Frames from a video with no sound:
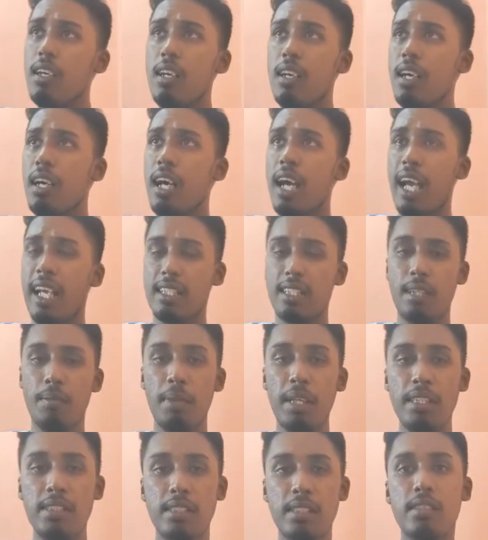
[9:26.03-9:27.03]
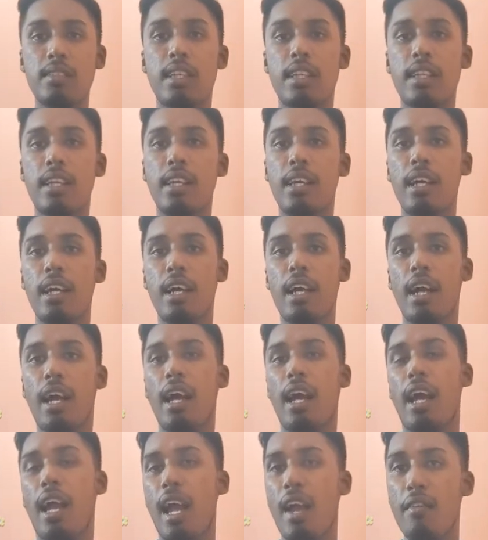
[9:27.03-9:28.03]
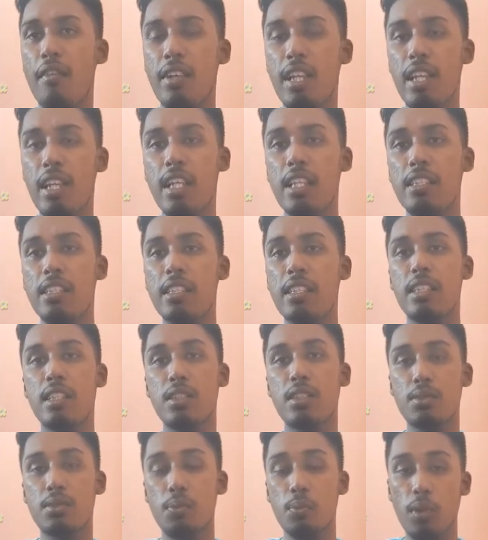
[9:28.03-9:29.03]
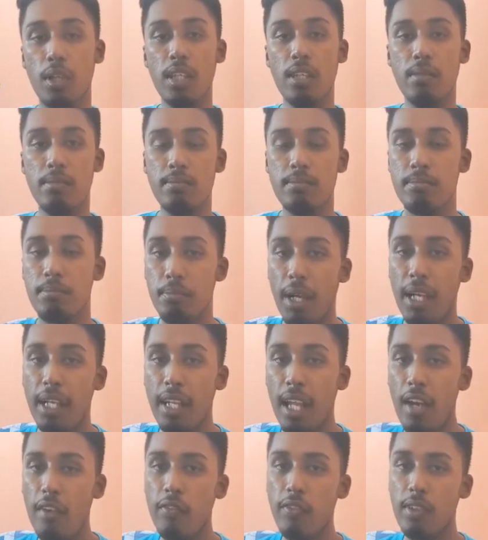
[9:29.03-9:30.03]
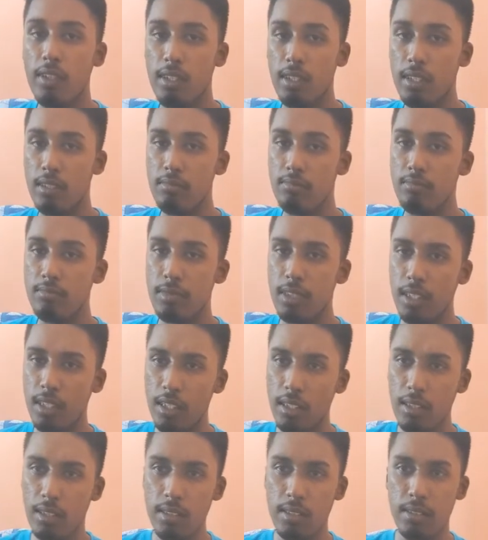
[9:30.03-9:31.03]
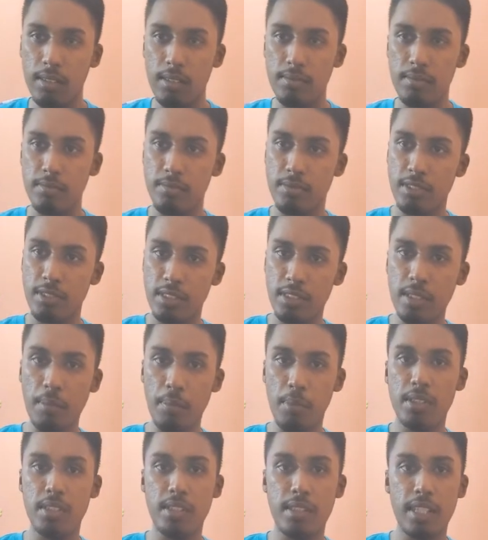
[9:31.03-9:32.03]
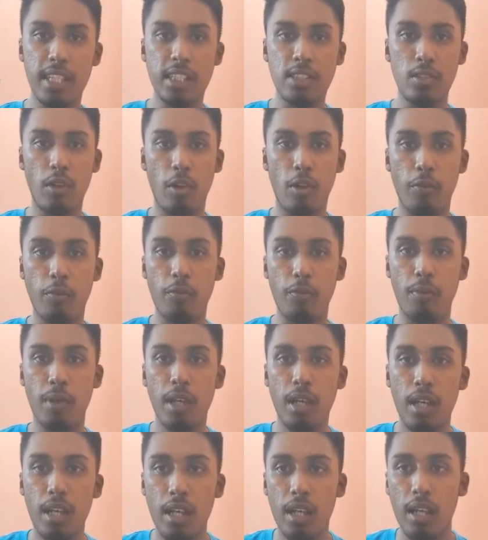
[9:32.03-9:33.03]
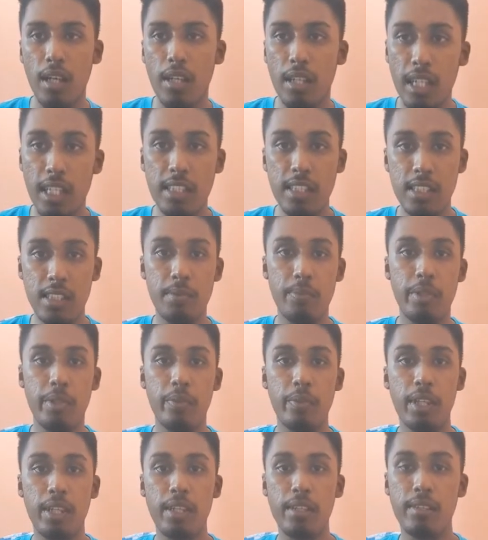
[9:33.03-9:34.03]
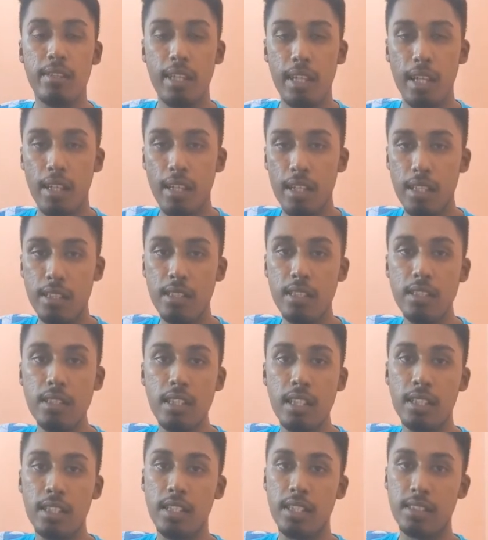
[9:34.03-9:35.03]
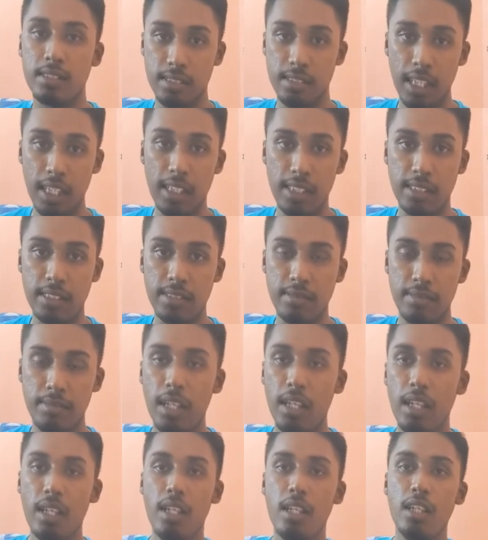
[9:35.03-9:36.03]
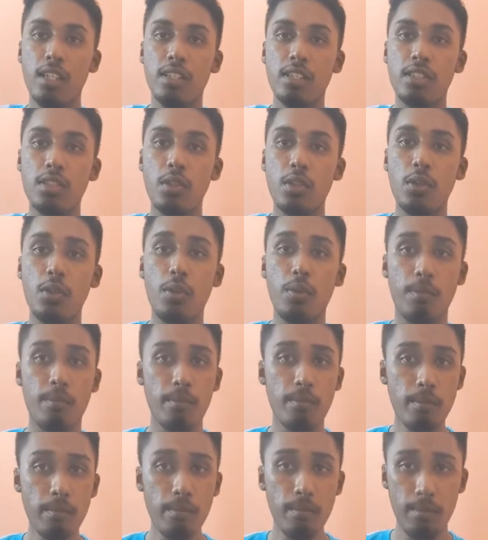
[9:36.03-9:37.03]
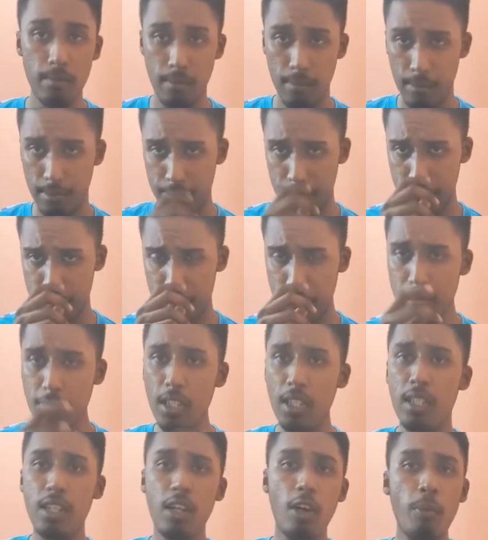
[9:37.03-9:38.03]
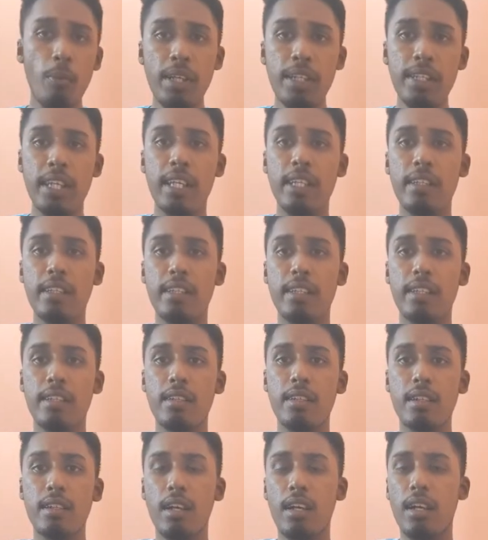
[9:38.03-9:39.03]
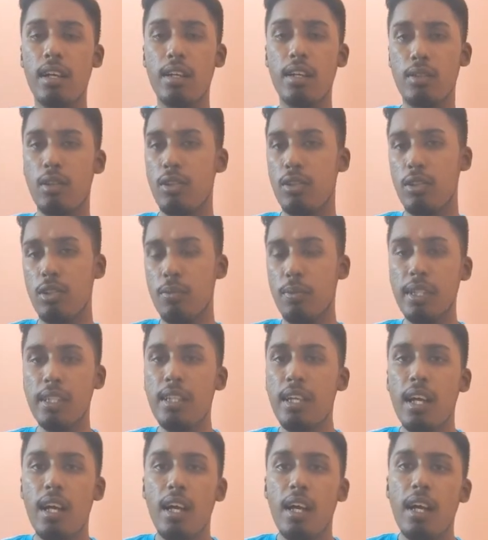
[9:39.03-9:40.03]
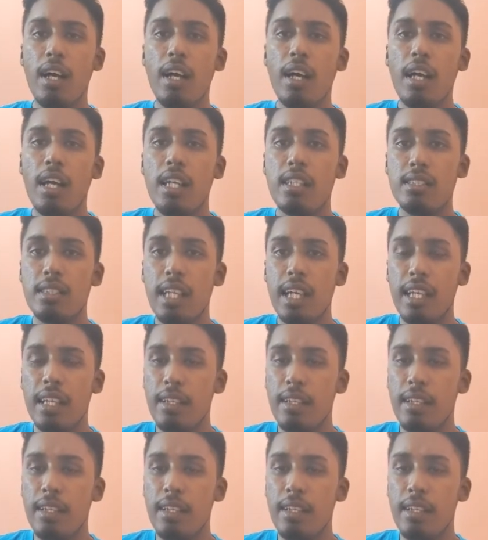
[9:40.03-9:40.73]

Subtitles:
As I mentioned that every religion in this world might have some percentage of relationship between their religion and their science. So government can not government, it's like